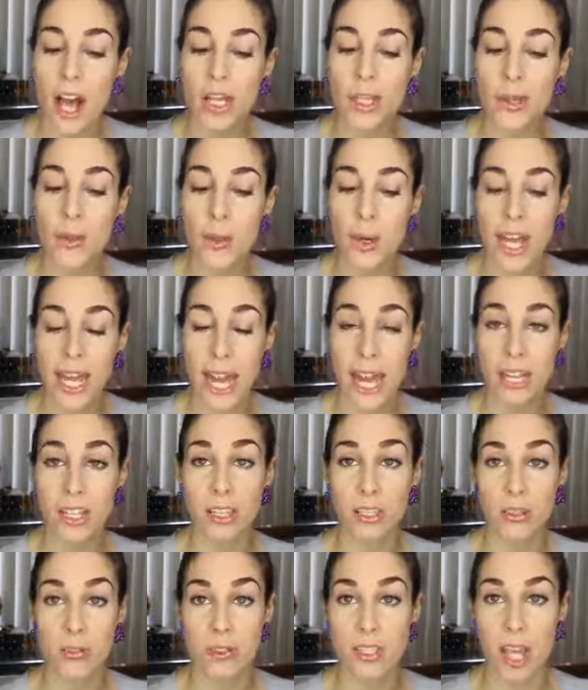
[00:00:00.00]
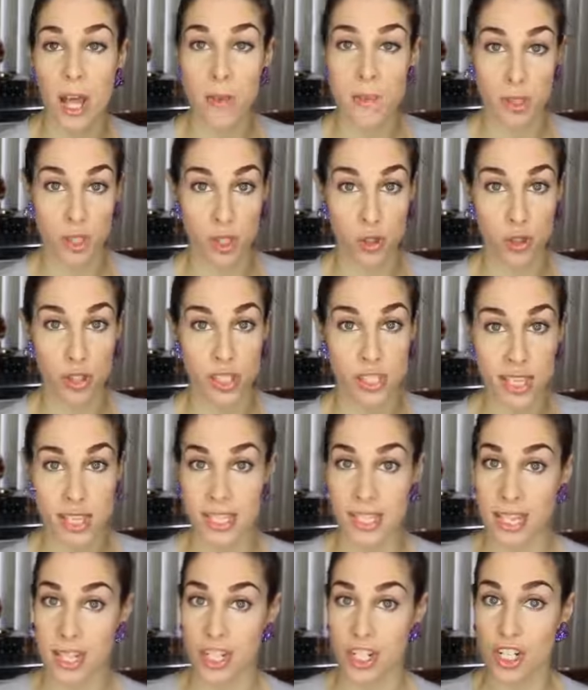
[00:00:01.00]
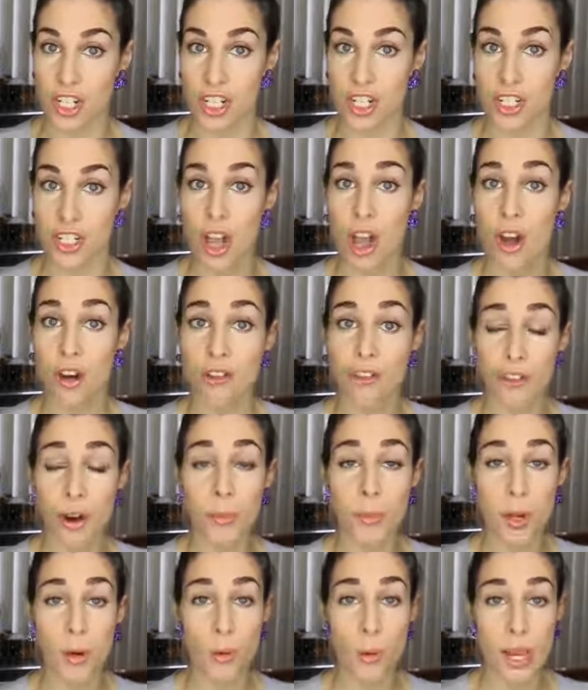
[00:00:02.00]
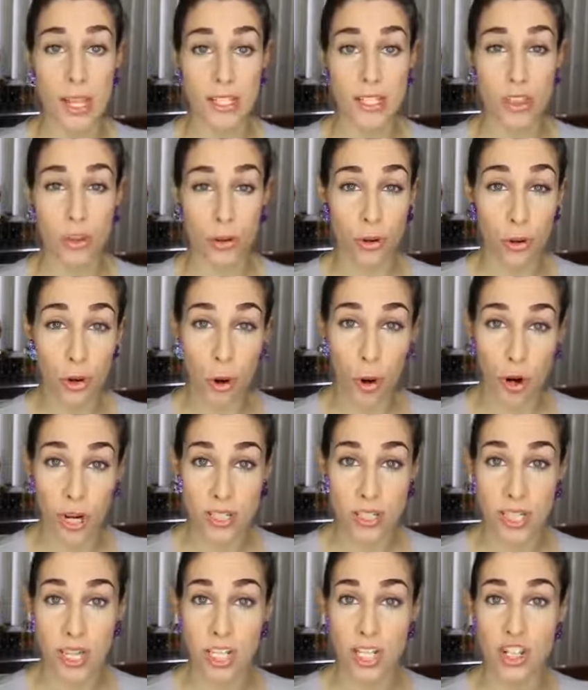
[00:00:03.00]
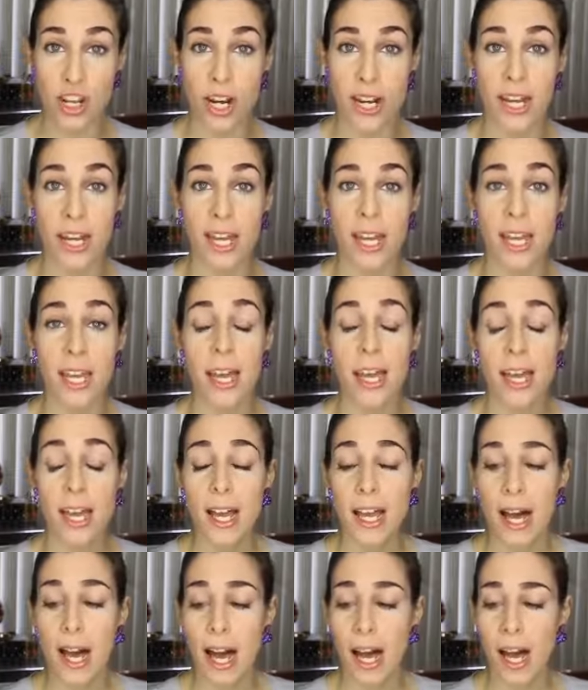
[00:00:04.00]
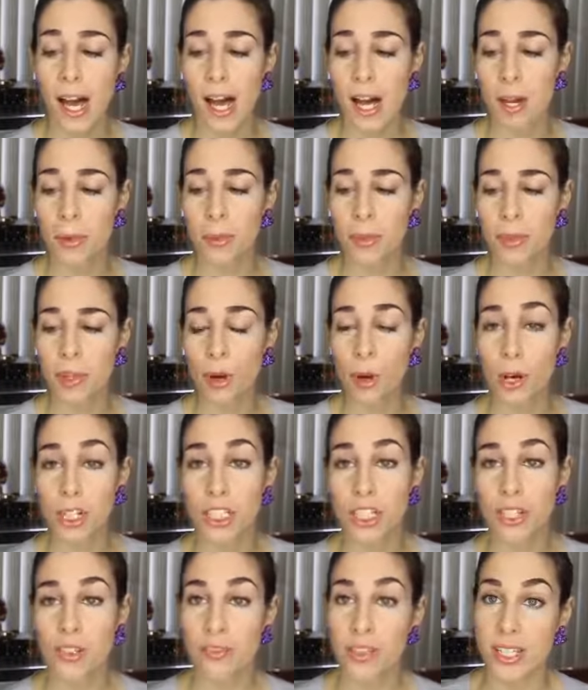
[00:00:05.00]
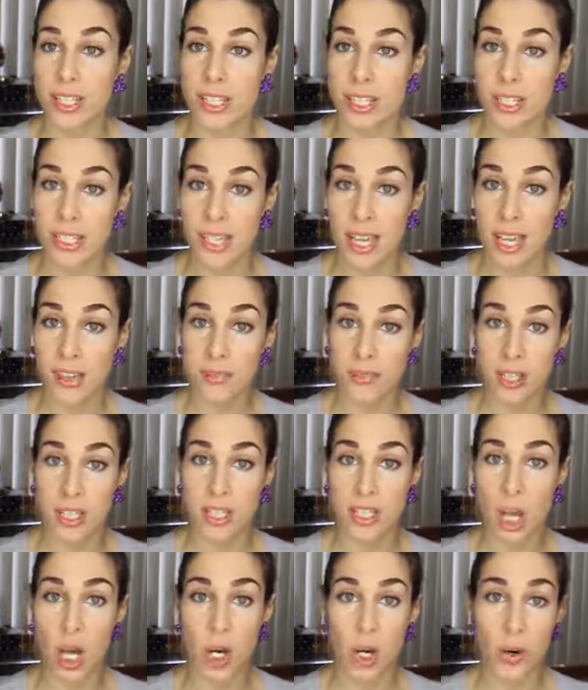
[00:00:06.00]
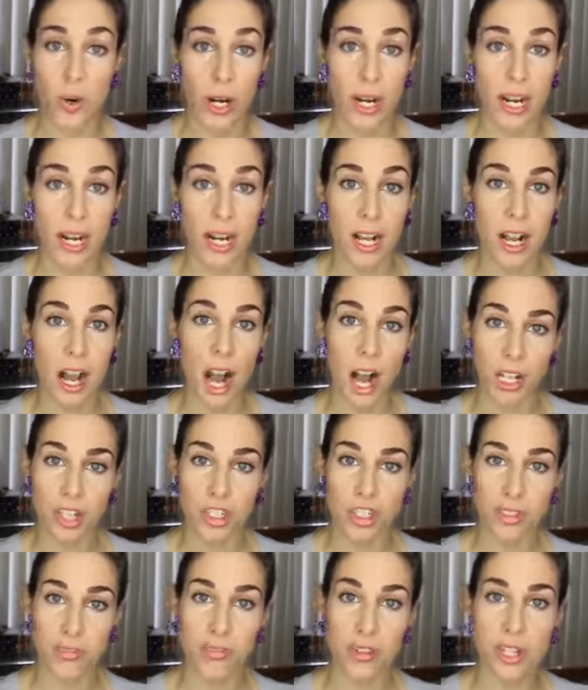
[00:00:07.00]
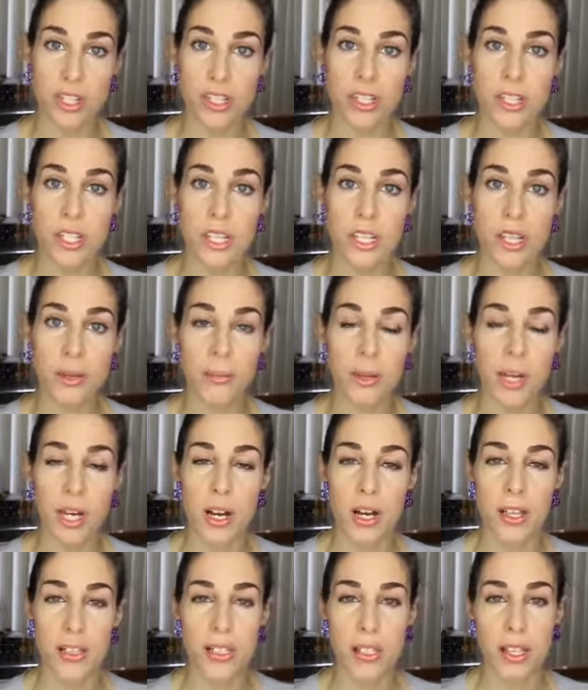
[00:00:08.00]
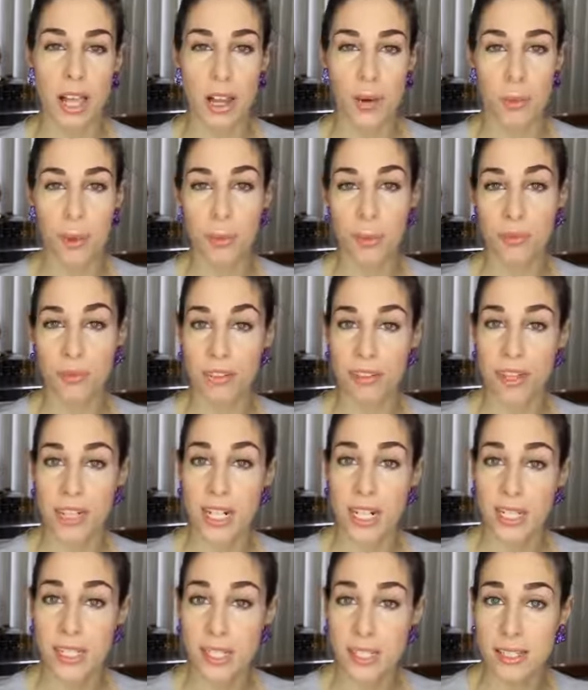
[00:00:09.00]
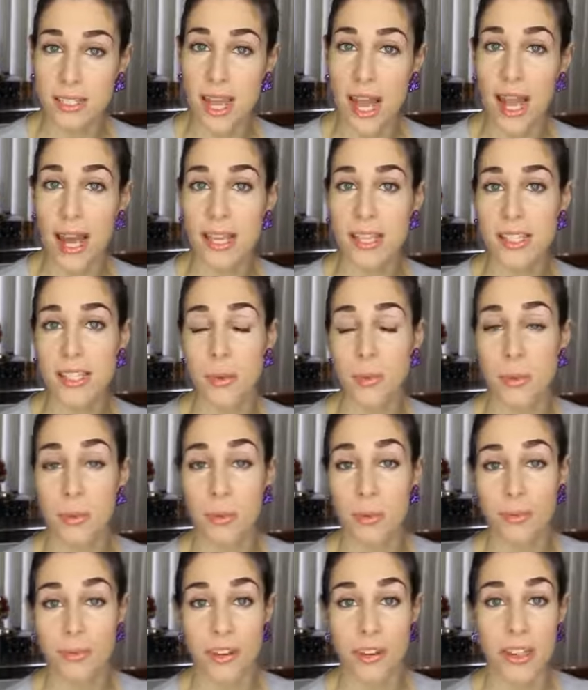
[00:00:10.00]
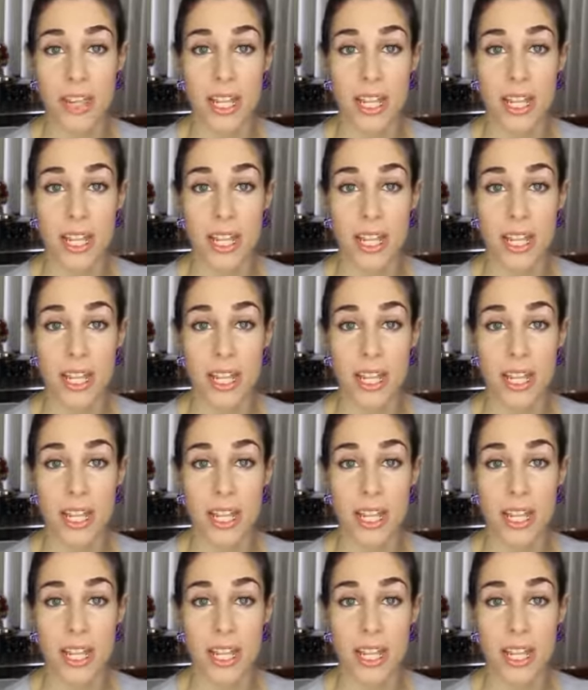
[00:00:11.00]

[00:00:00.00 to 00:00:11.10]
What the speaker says: You can lose up to 6 inches from your waist through corset training. The question of is it safe is a great controversy because a lot of people feel that it's not, some people feel